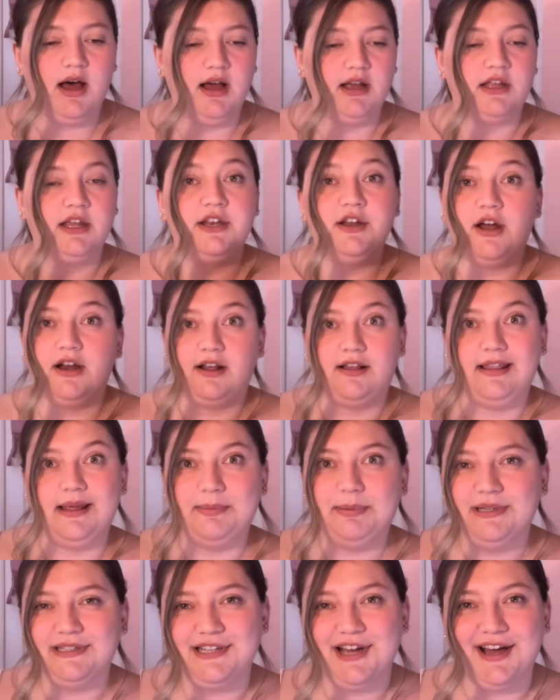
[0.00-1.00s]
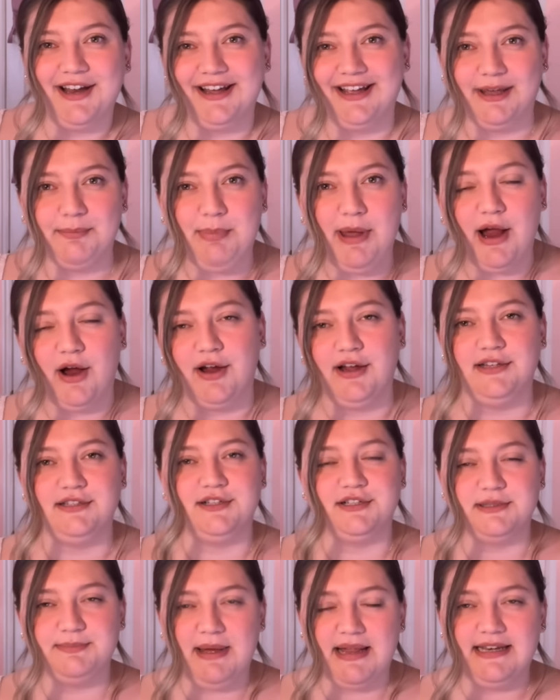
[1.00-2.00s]
canonically platonic pairings
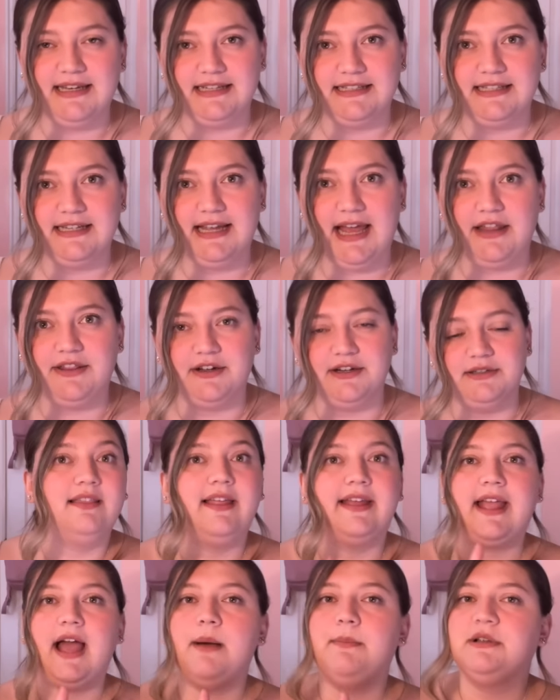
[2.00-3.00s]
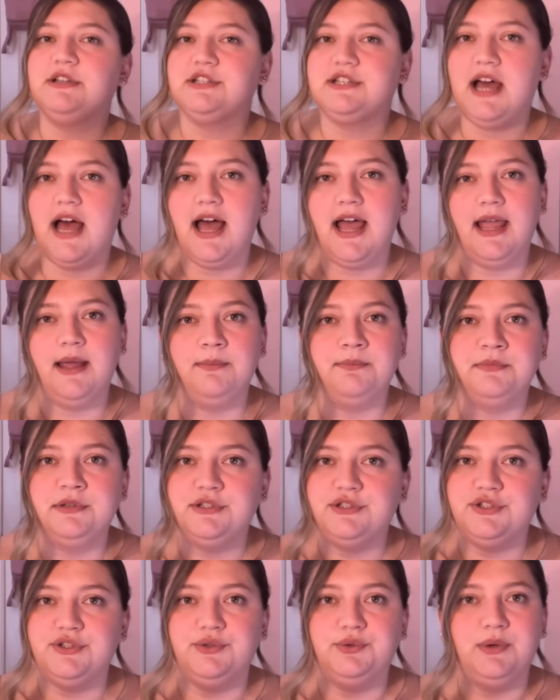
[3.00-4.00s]
are spending together. Like how much
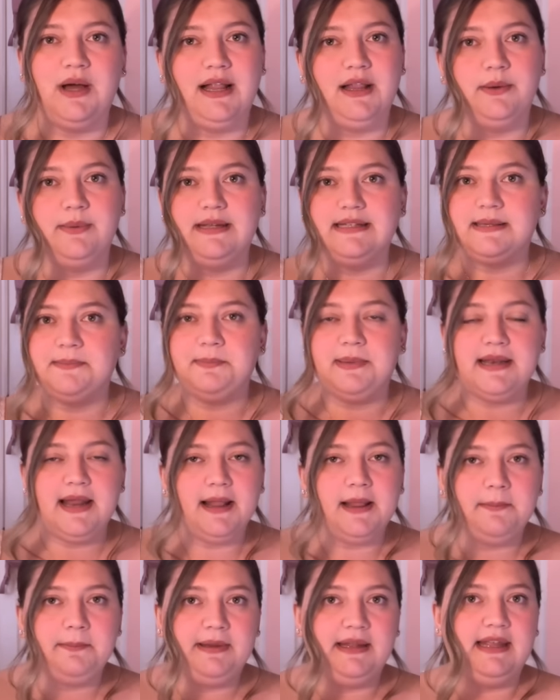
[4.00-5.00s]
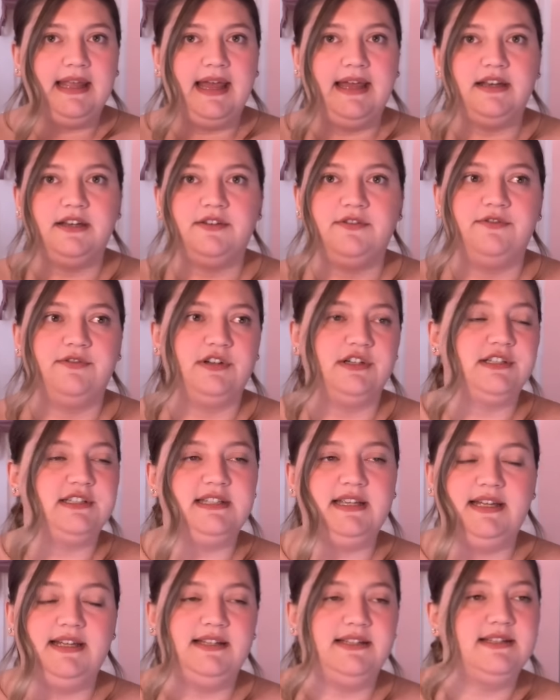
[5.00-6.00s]
time do Eloise and Penelope get
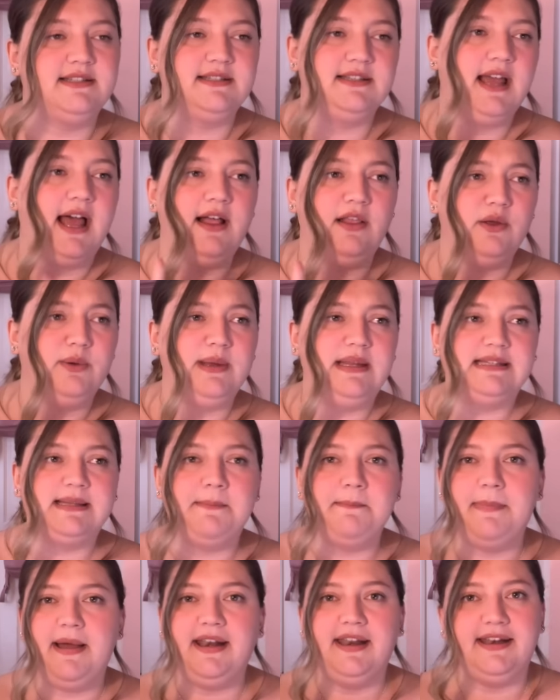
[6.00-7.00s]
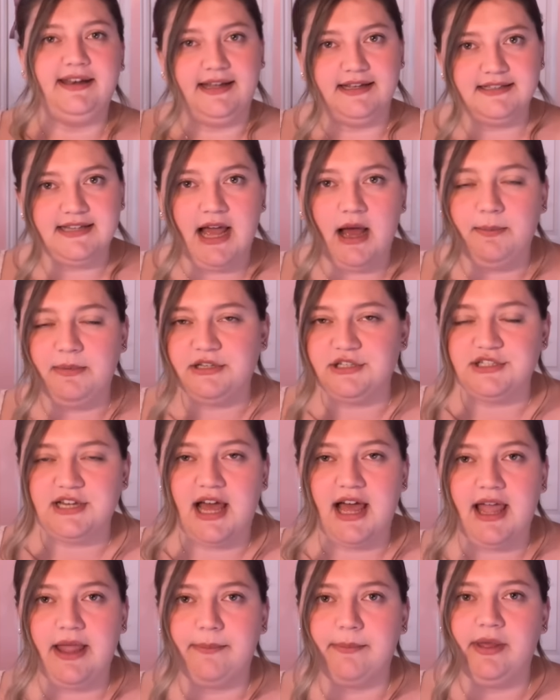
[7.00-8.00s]
versus Eloise and Benedict? How much
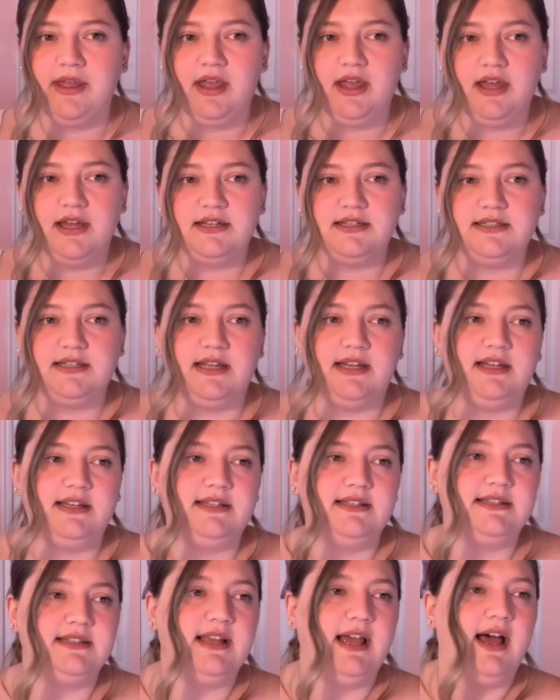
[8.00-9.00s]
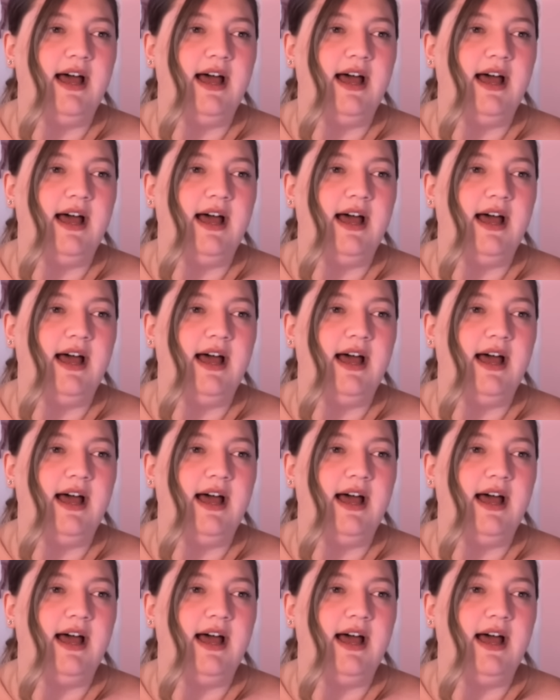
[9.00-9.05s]
time does